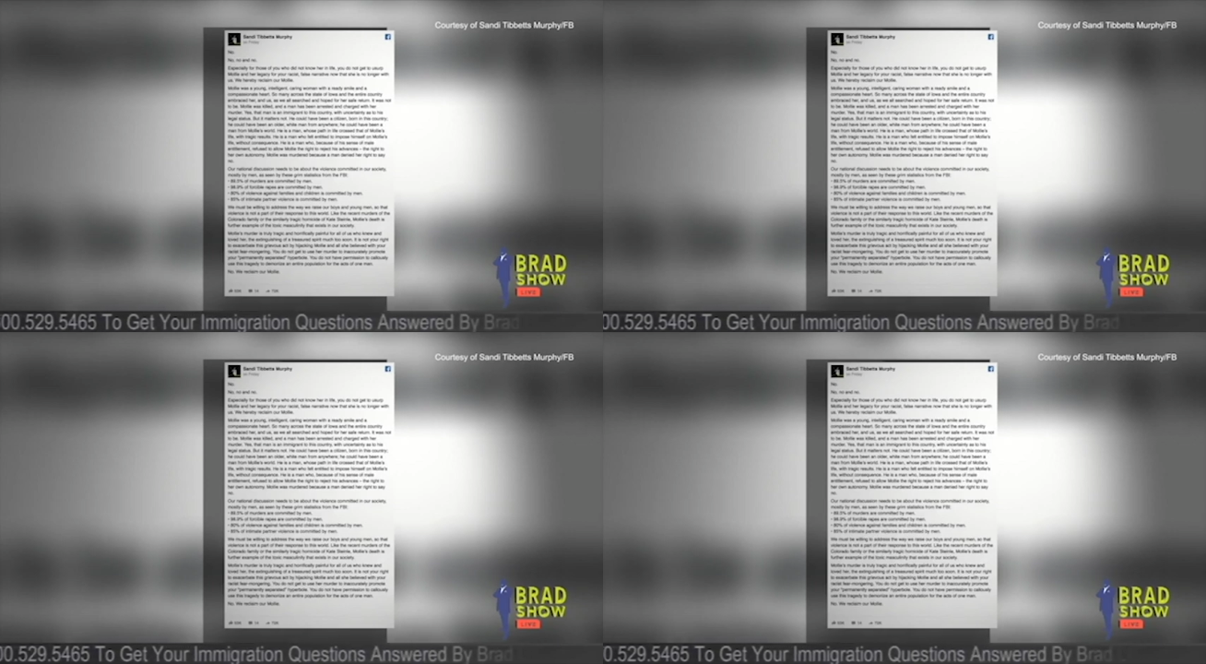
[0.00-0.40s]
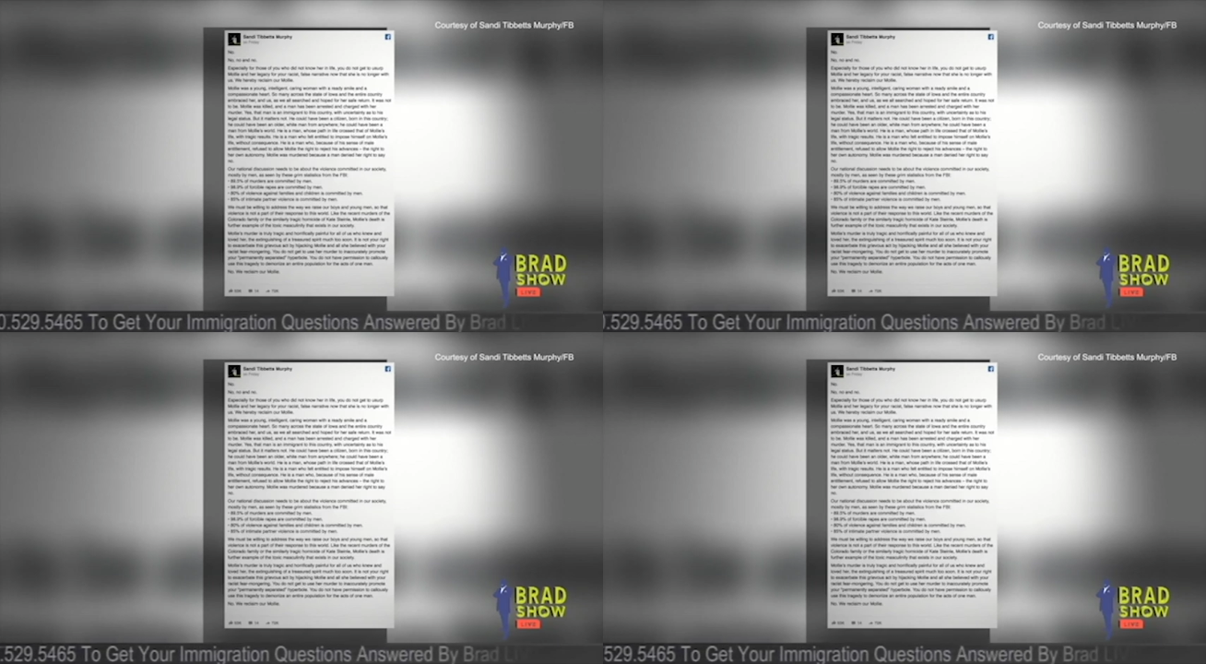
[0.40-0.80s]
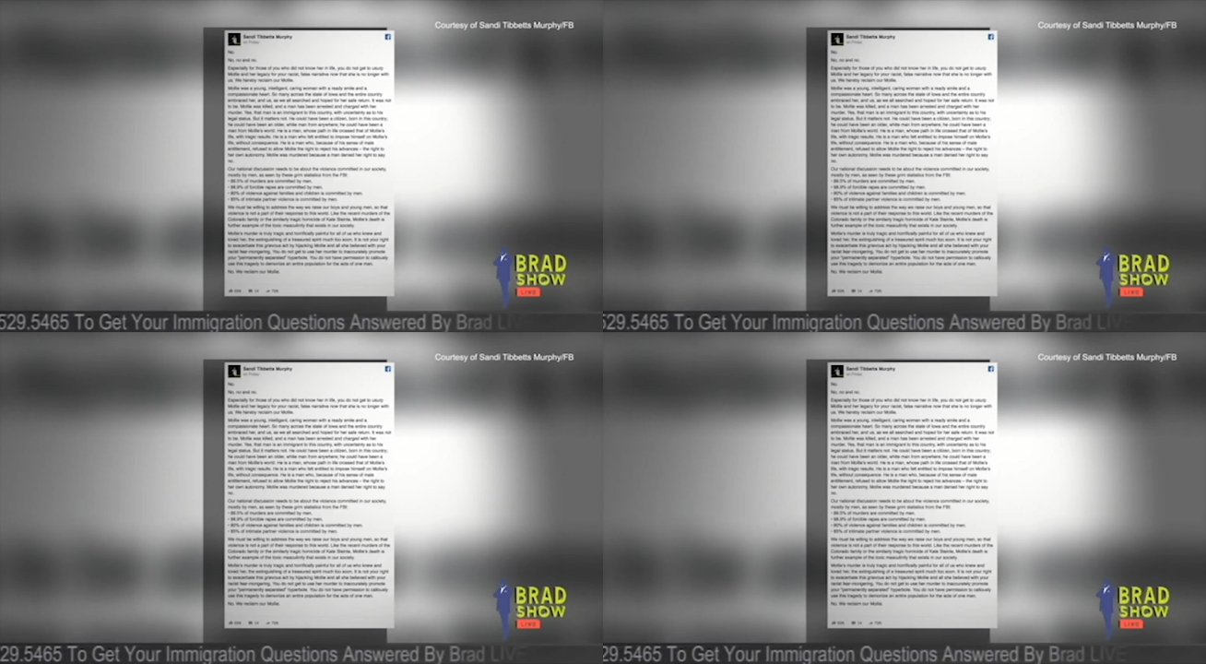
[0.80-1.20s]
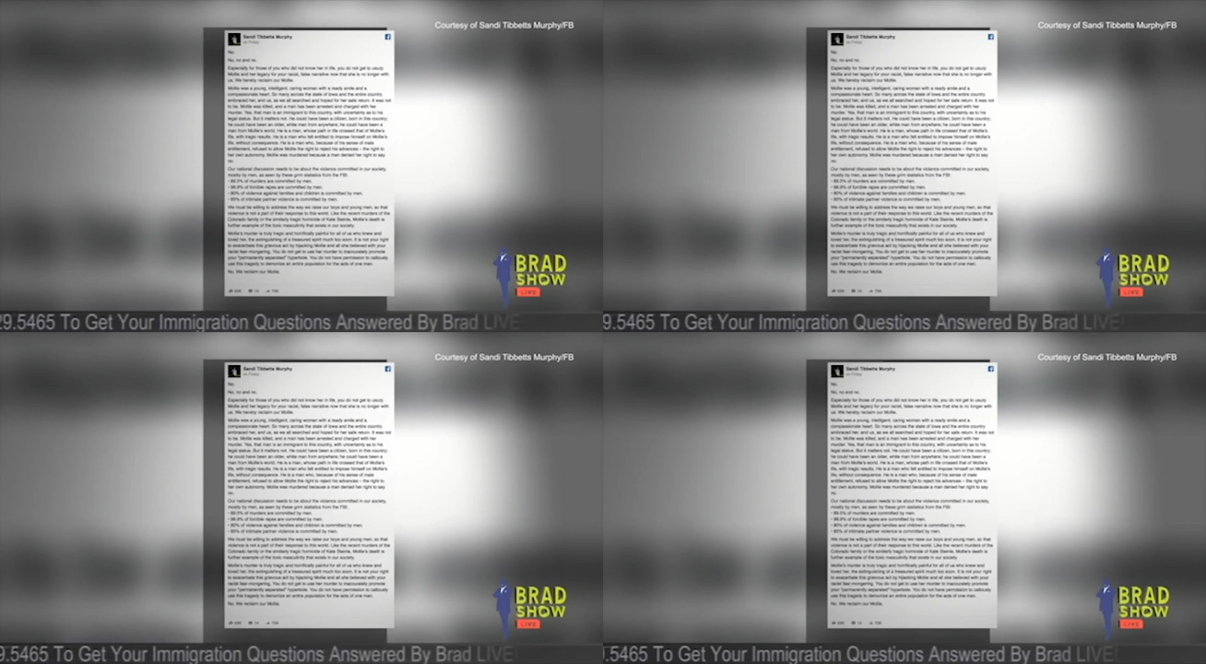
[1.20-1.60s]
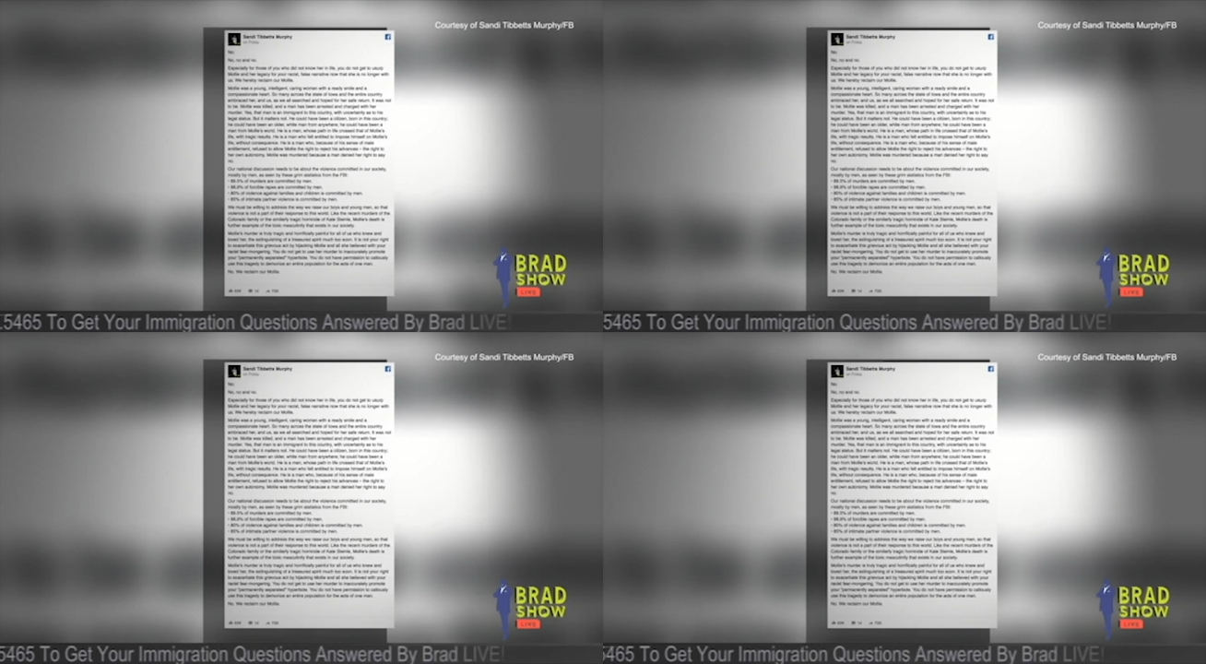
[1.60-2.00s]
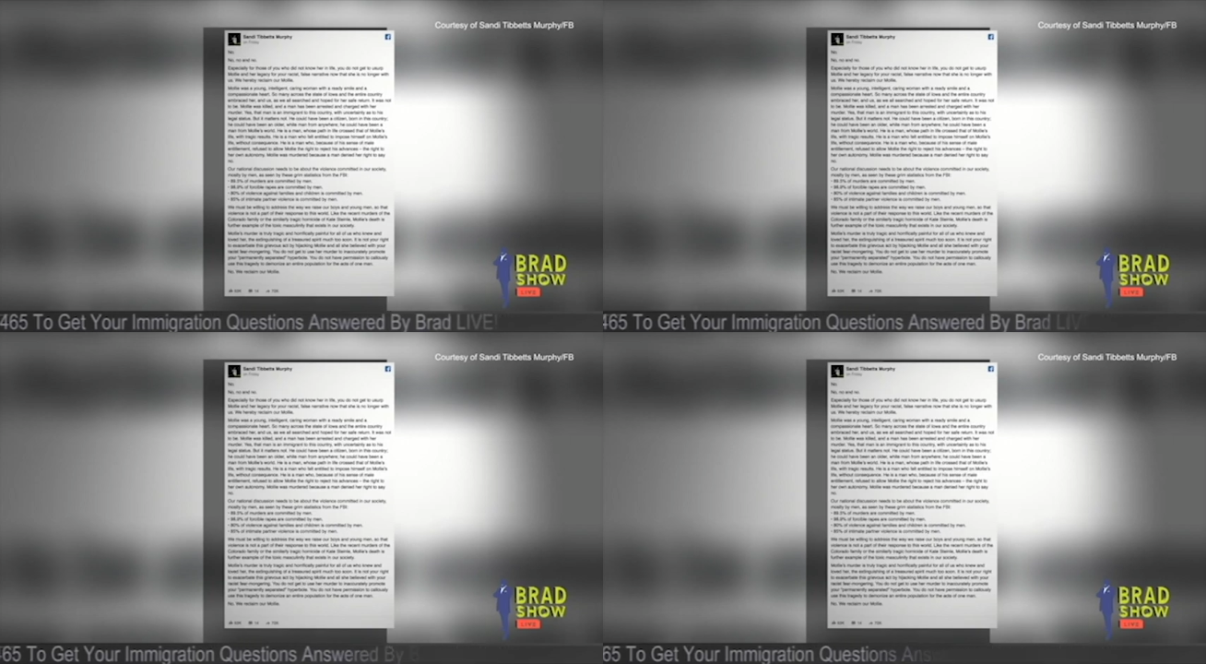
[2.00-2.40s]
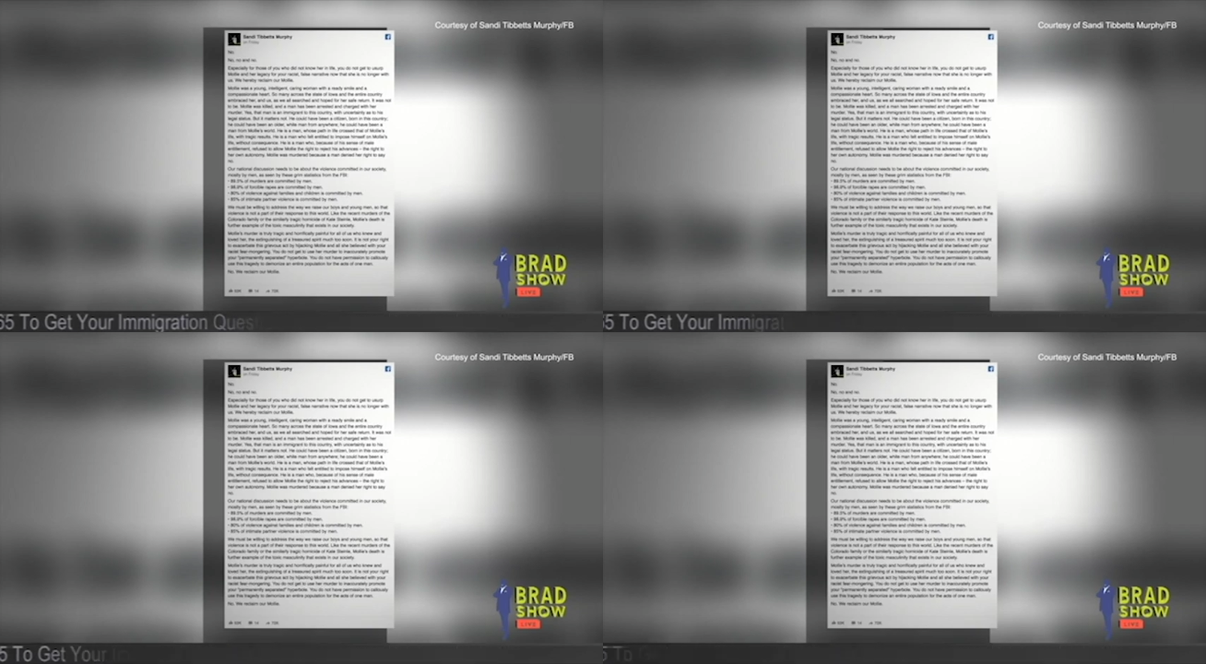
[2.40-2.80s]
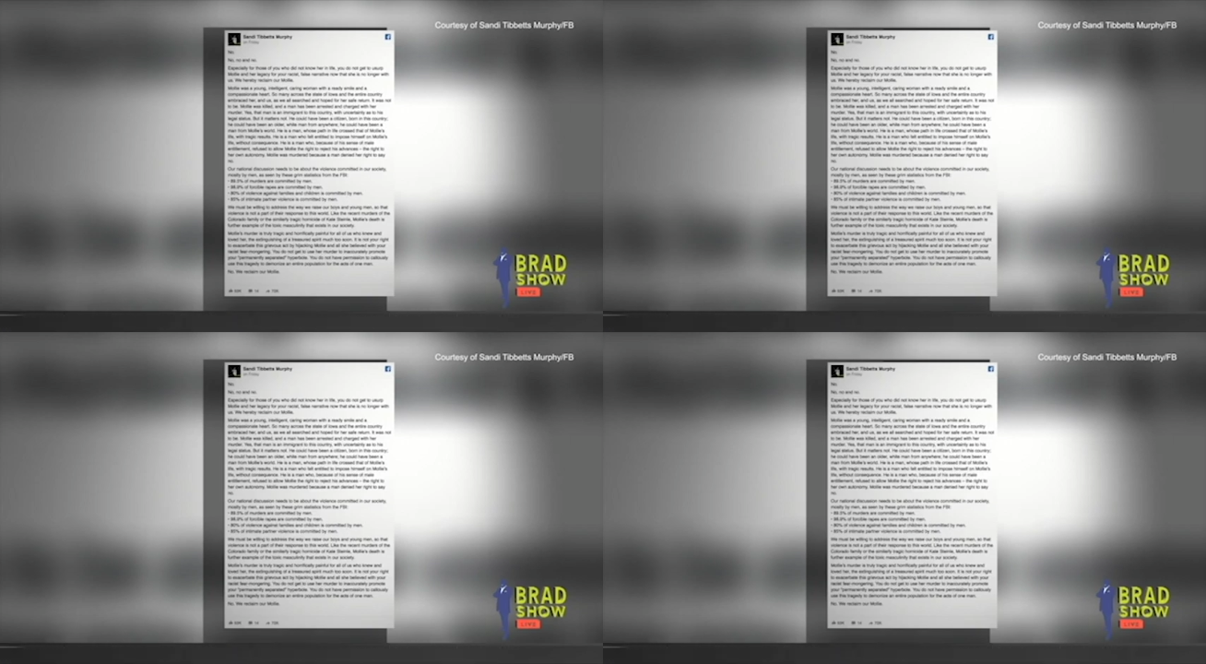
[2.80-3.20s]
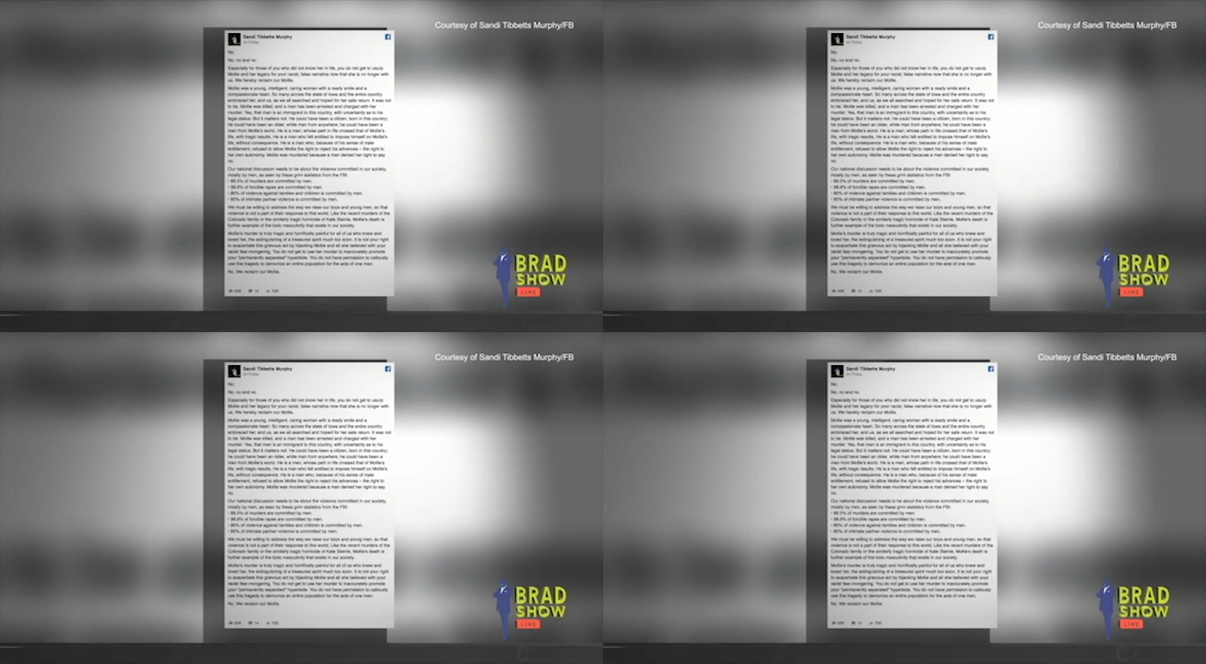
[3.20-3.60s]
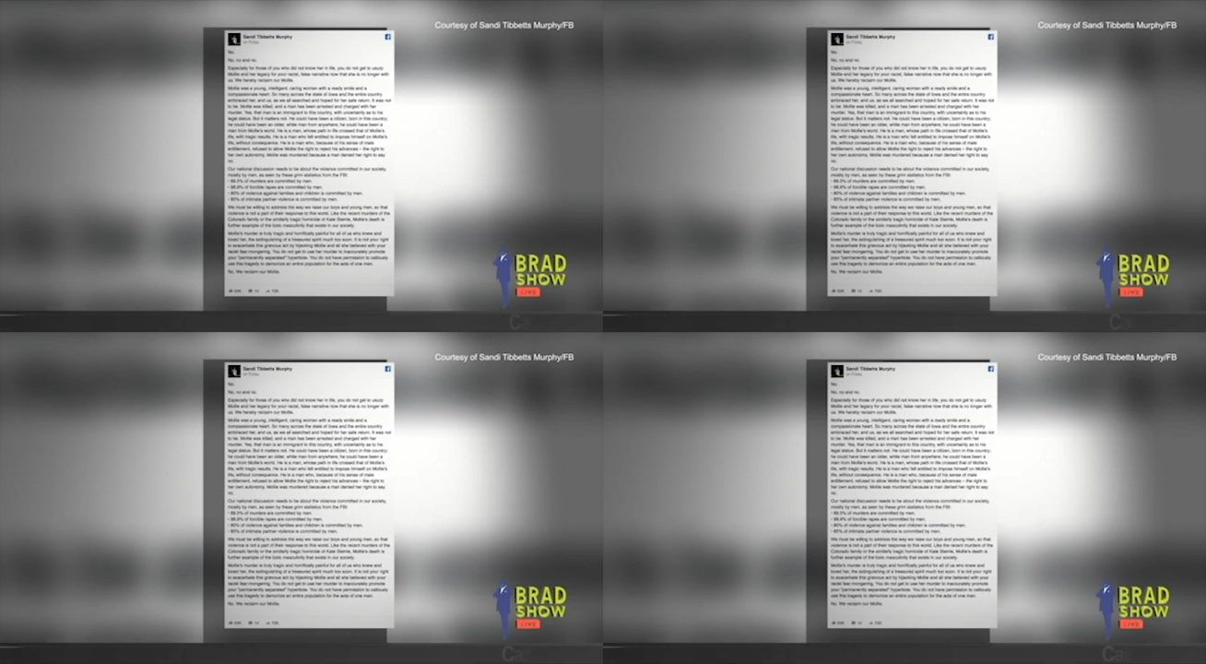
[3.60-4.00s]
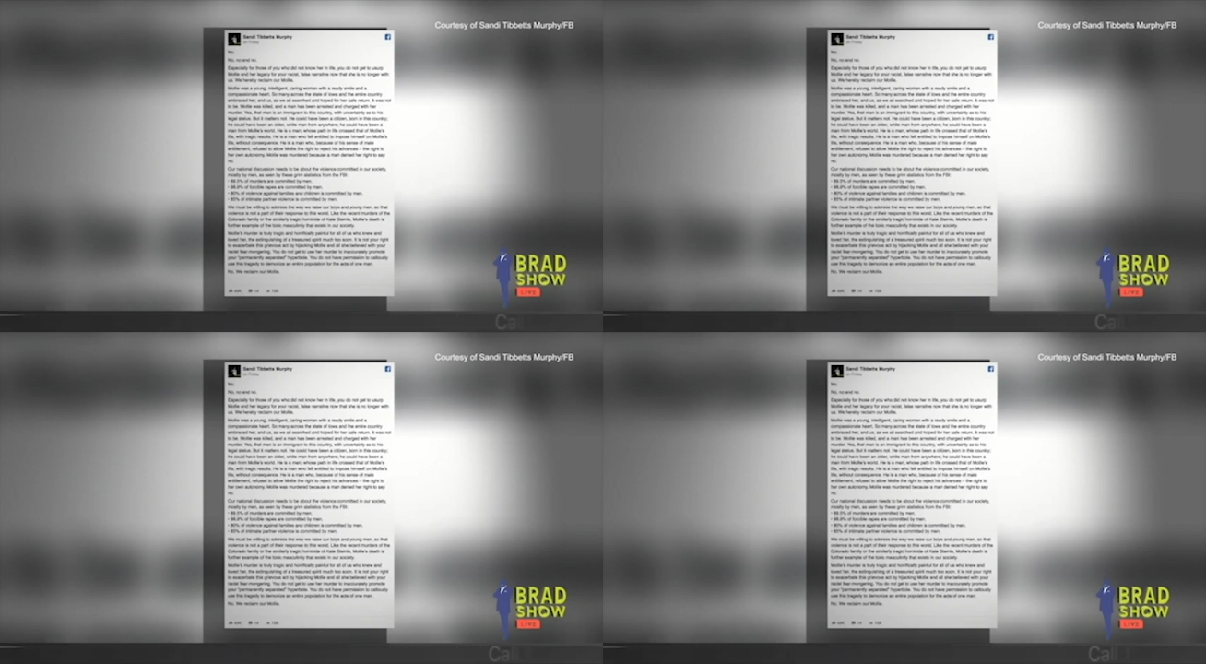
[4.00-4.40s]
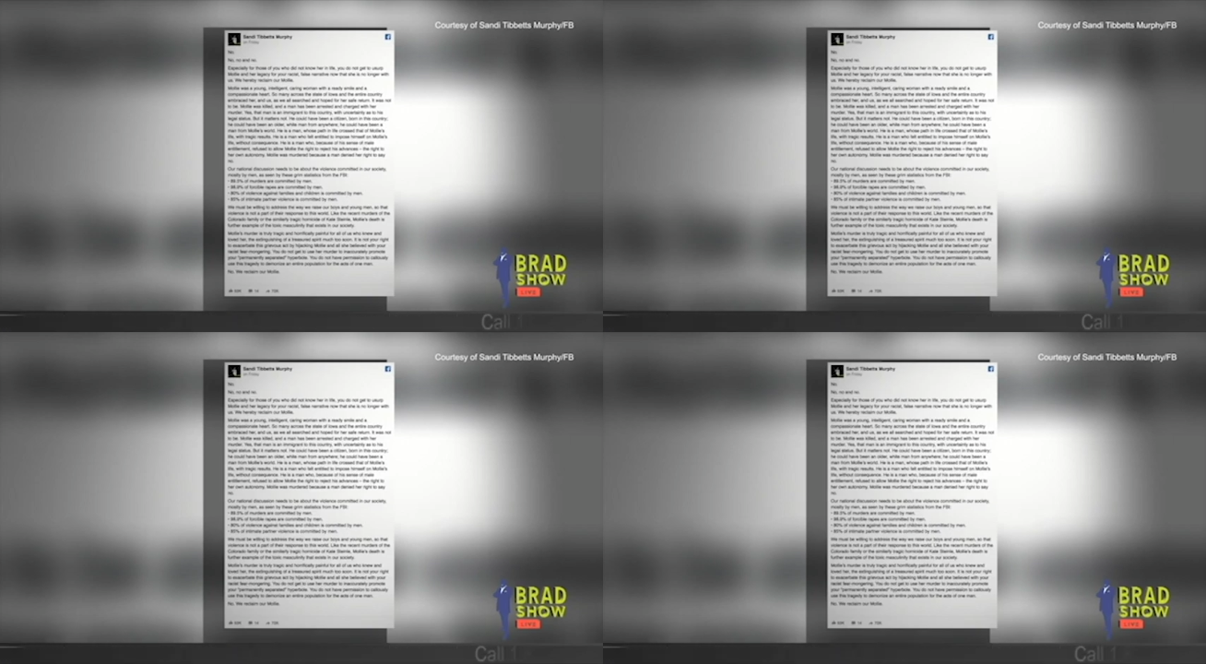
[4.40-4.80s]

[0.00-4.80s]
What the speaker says: Nobody's mouth can be seen.